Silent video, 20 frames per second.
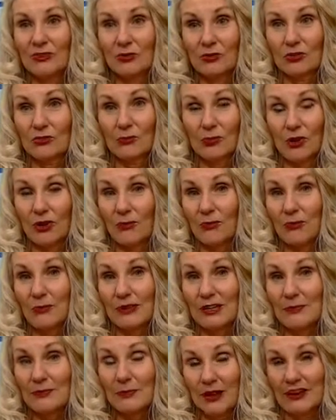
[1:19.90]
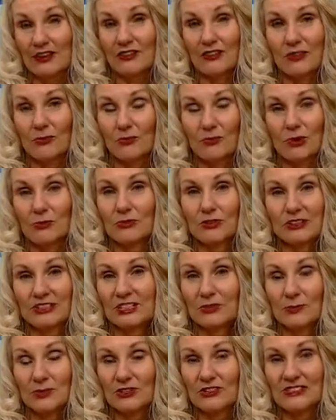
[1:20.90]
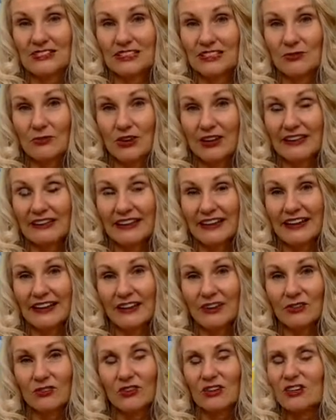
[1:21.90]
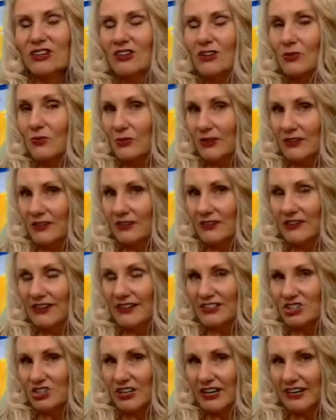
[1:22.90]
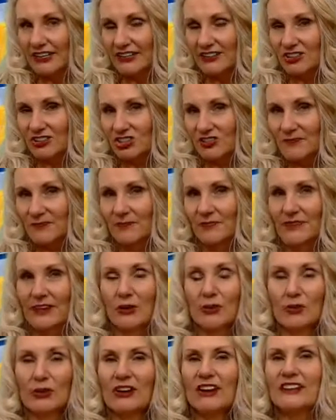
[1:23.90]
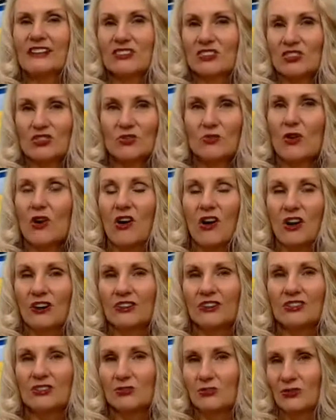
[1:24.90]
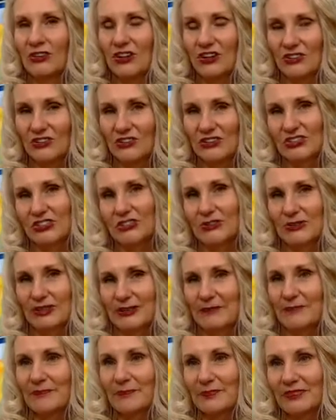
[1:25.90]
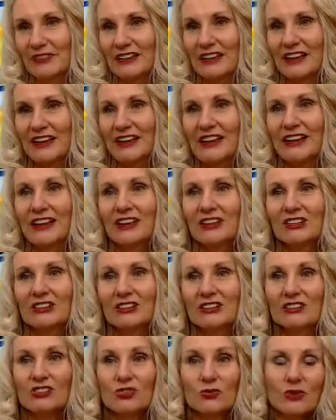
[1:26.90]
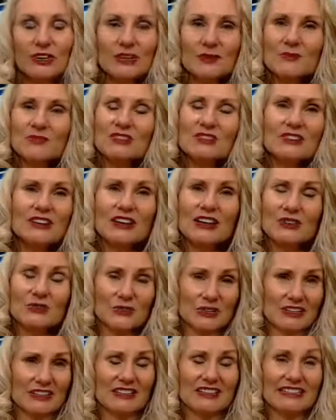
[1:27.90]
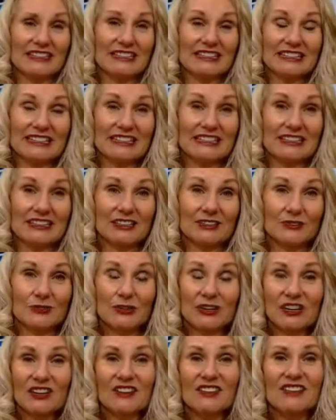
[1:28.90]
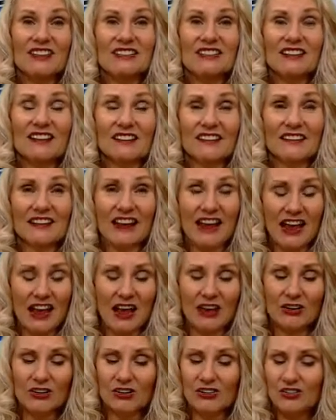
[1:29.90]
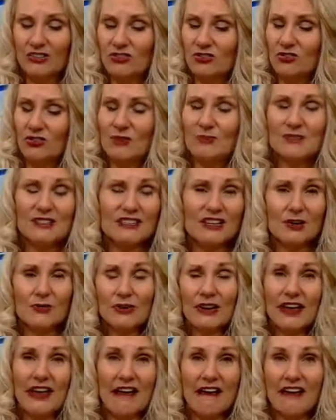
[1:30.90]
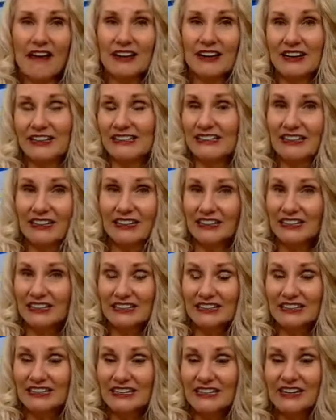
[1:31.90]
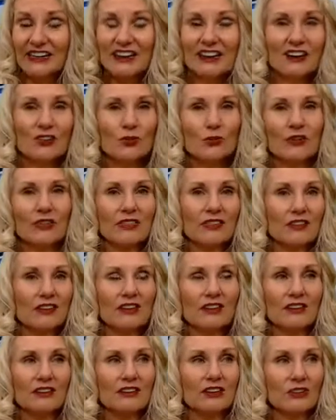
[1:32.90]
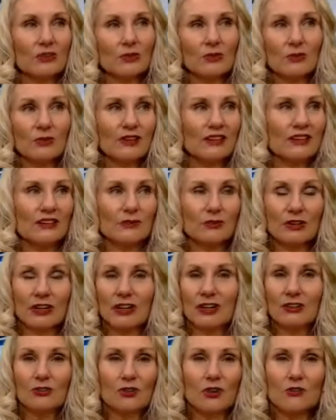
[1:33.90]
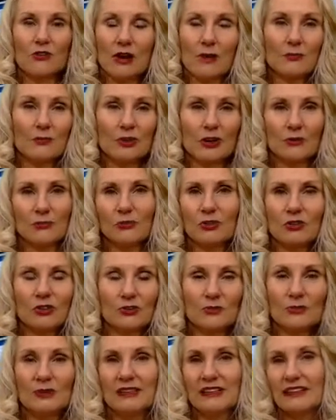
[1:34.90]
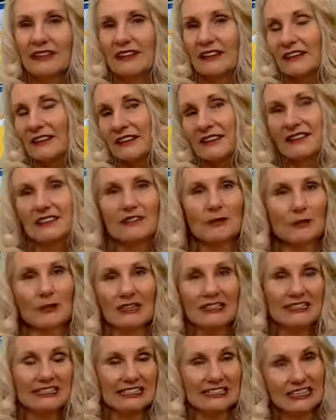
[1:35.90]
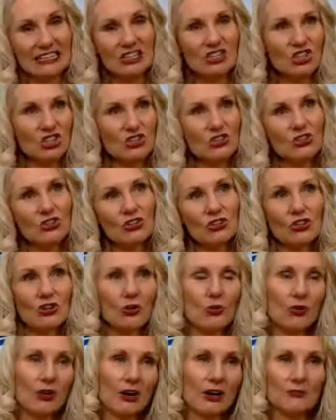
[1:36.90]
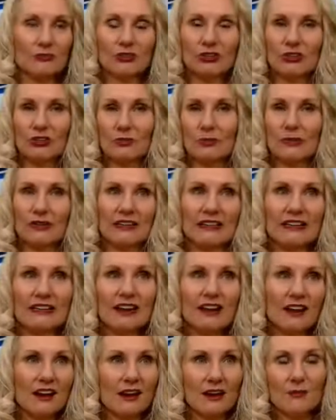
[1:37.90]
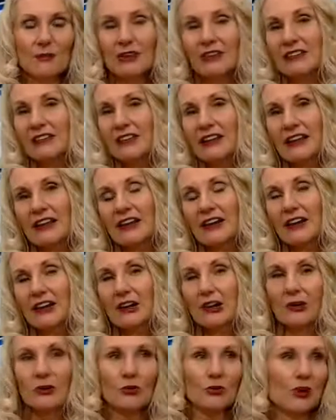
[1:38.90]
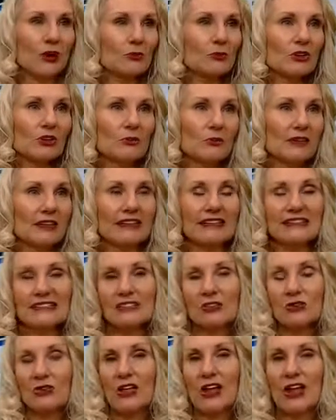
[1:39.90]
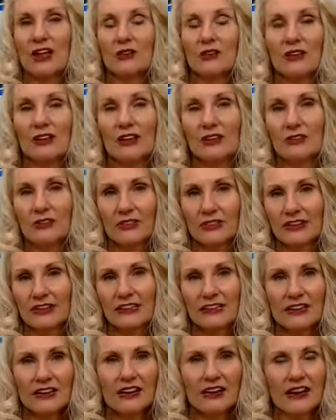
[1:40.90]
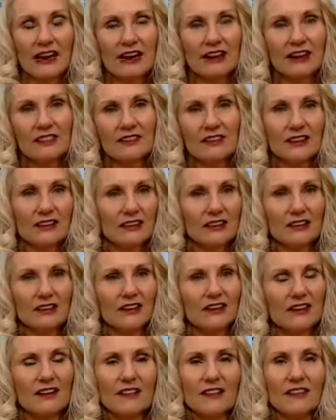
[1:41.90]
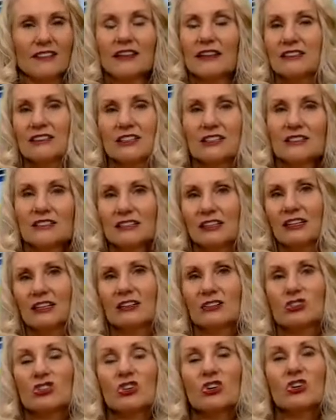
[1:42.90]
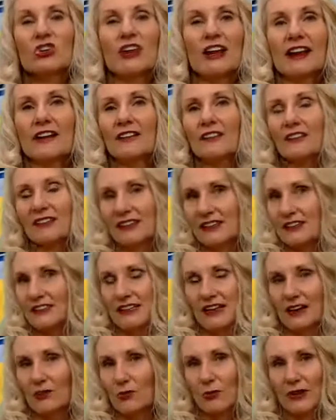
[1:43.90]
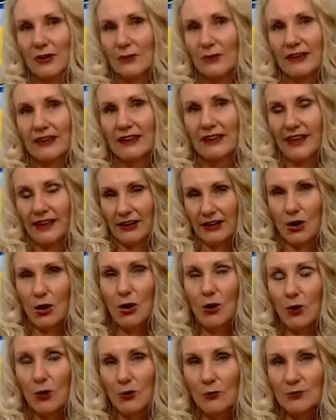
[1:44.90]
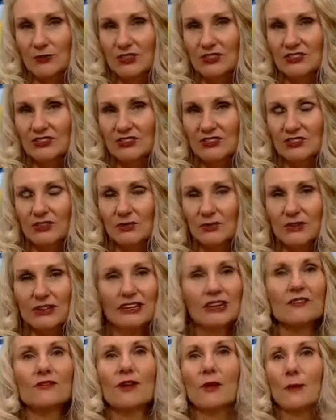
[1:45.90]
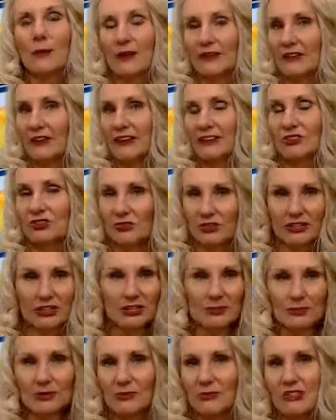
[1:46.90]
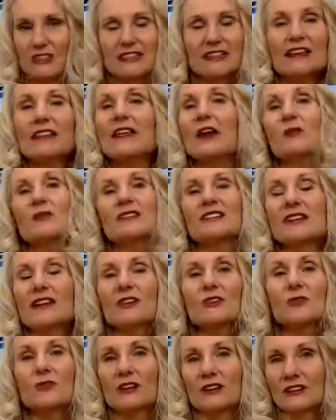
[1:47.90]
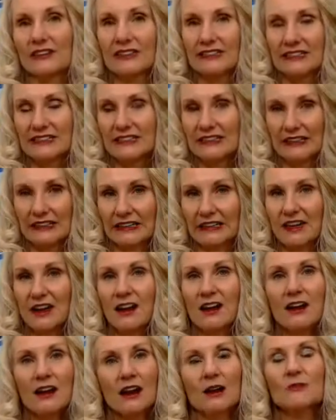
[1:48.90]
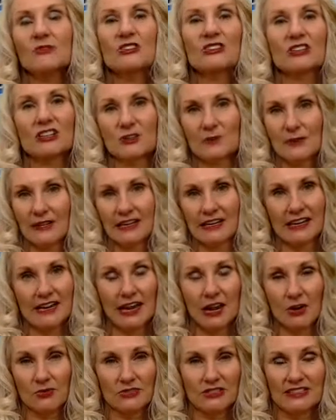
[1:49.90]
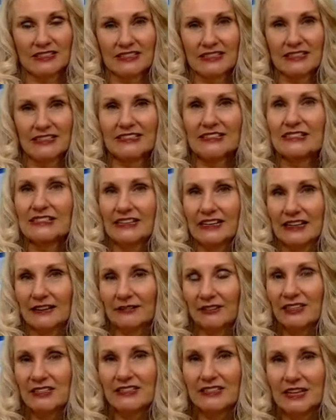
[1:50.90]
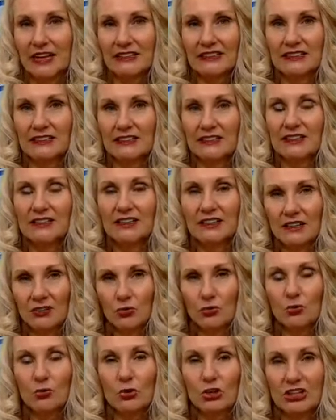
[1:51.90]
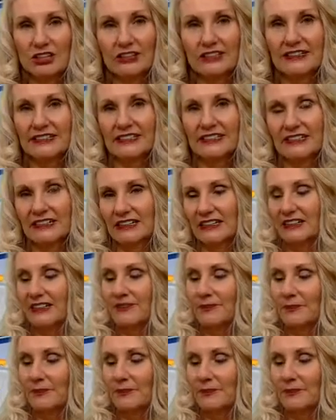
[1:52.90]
probably better than what we're experiencing right now. We don't like change. Oh, it's too hard, so we're not going to do it. Dreams are unrealistic. We hear this a lot. The dreams that we had as kids, we think, you know what, when I grow up, I'm going to be this amazing teacher, or I'm going to be a millionaire, or I'm going to be this or that or the other thing. And then that doesn't turn out the exact way we had hoped. So we give up on that dream and we say that was unrealistic. I'm just going to be an accountant instead because that's realistic